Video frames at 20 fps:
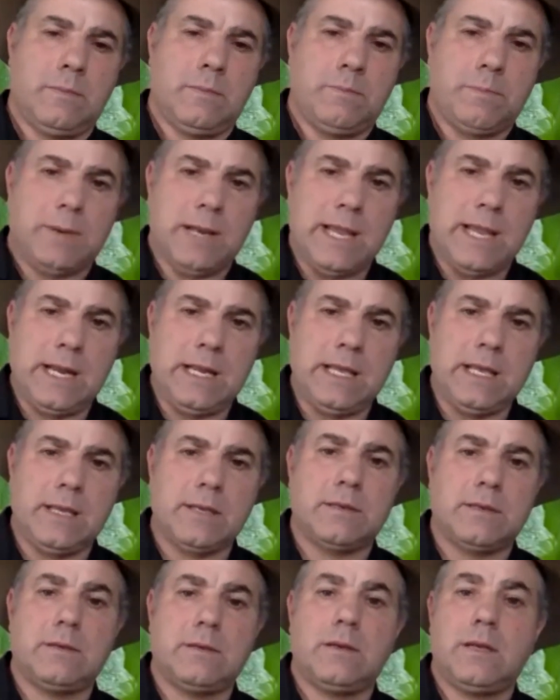
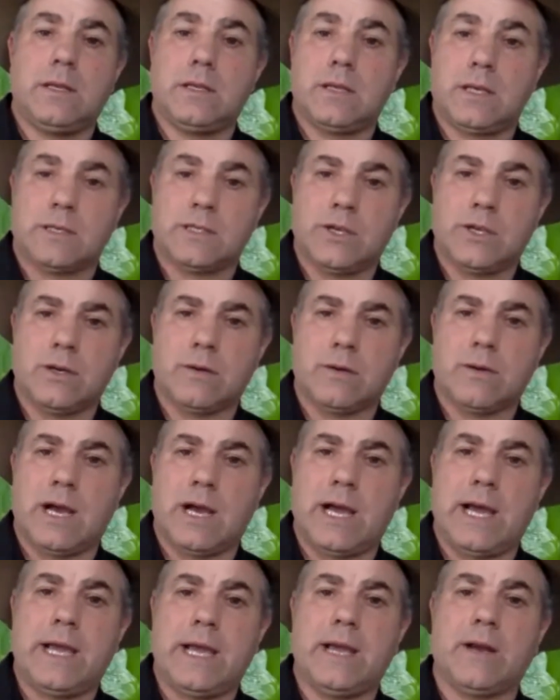planting a cereal
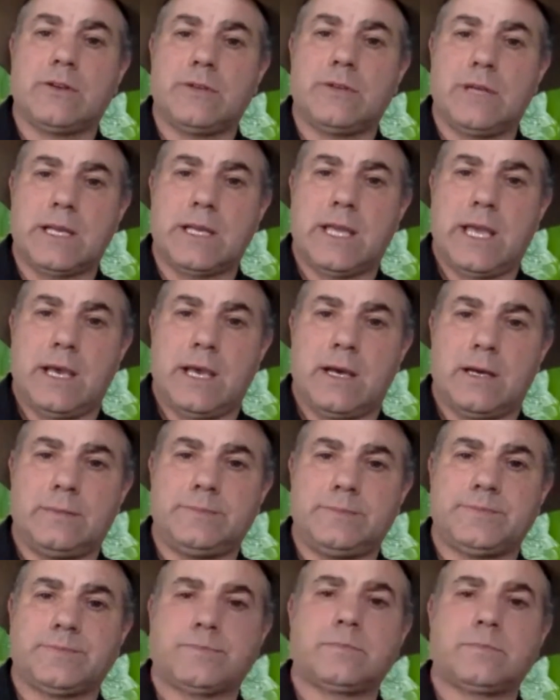rye or
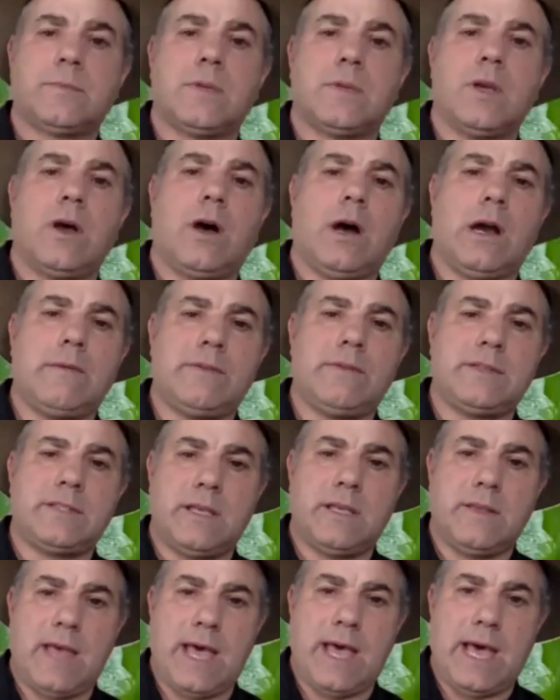triticale,
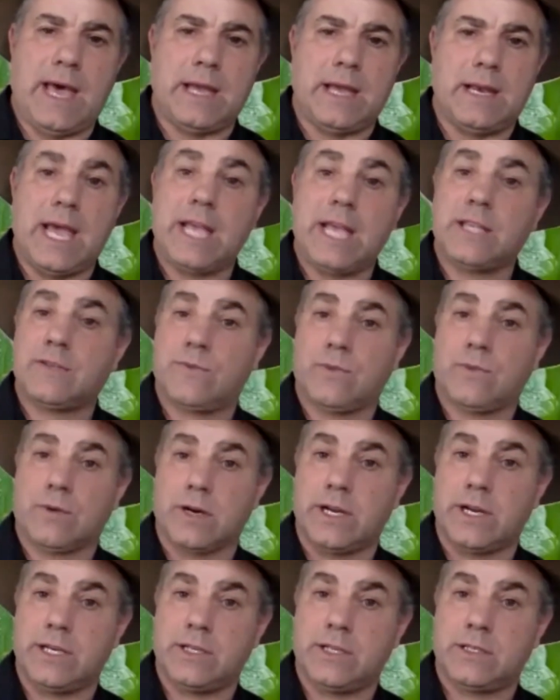harvesting that as
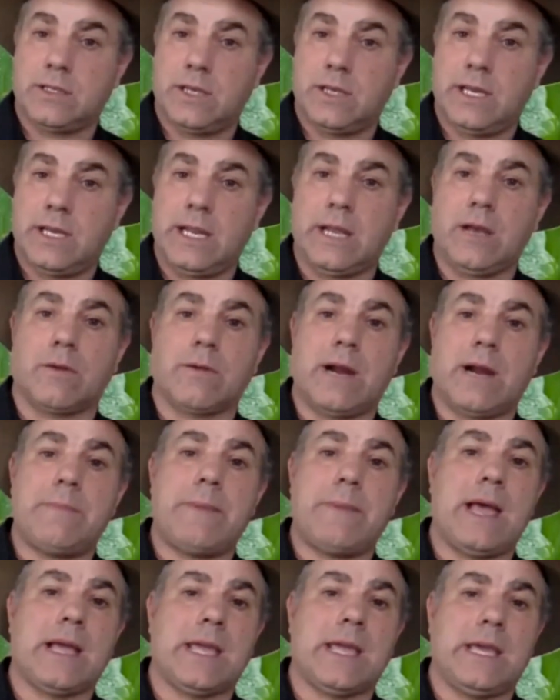forage, and then go right
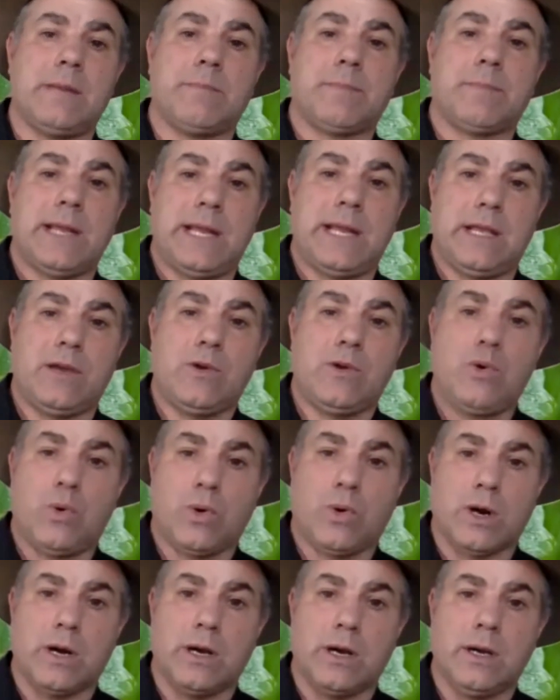back in and planting
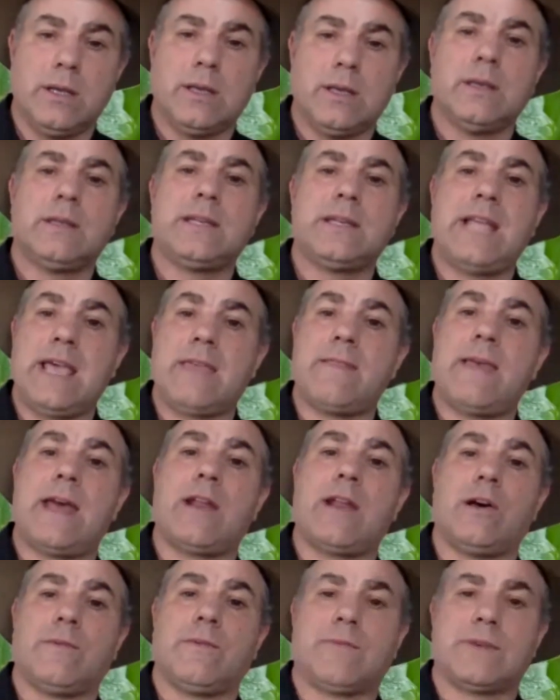corn, taking that
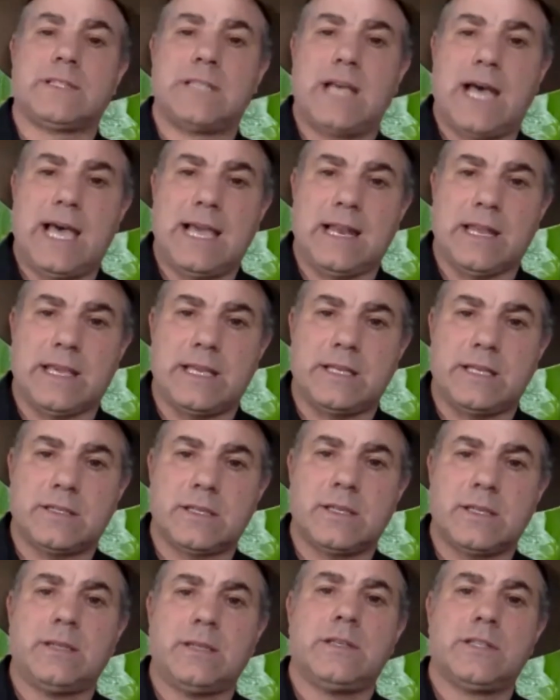all for
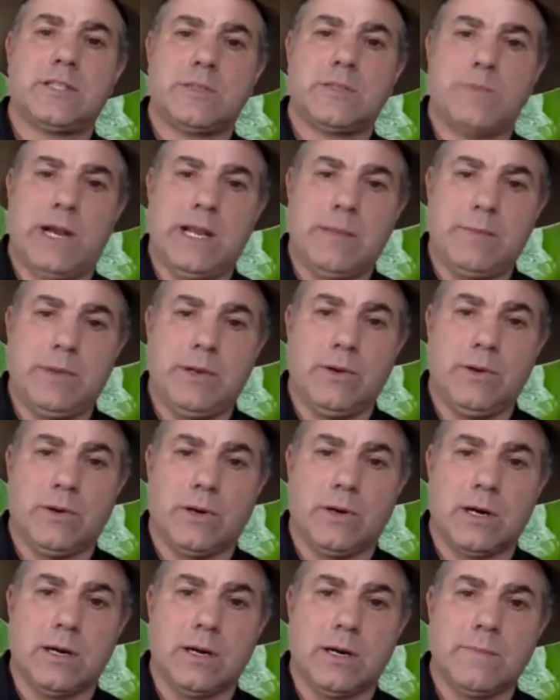silage, spreading
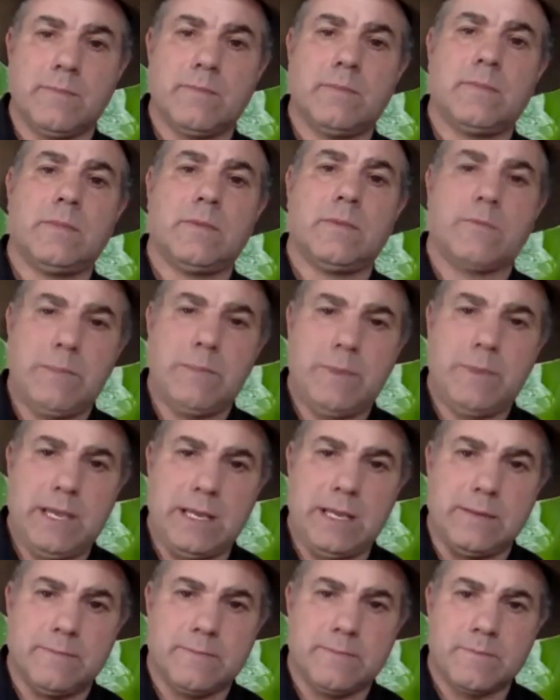manure,
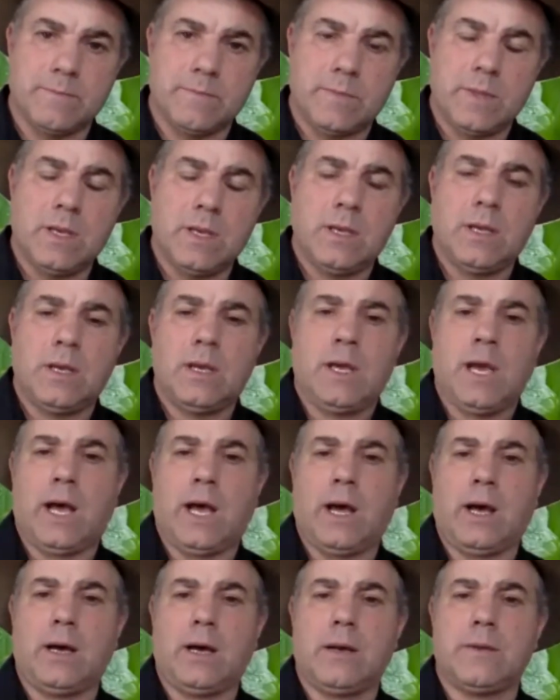repeat.
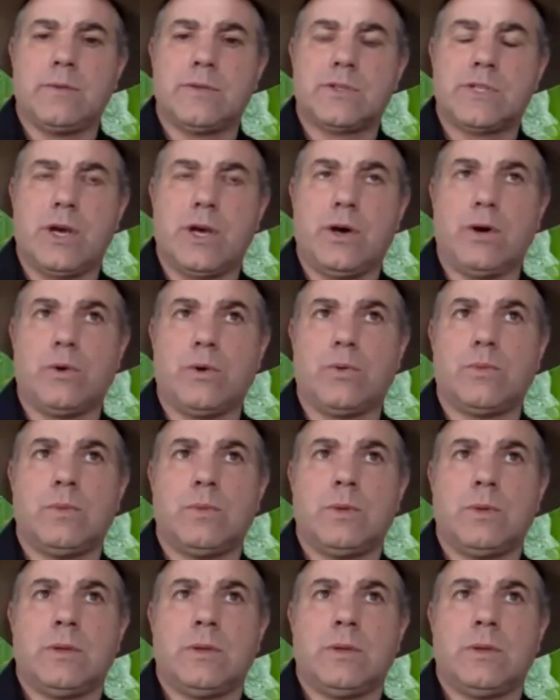So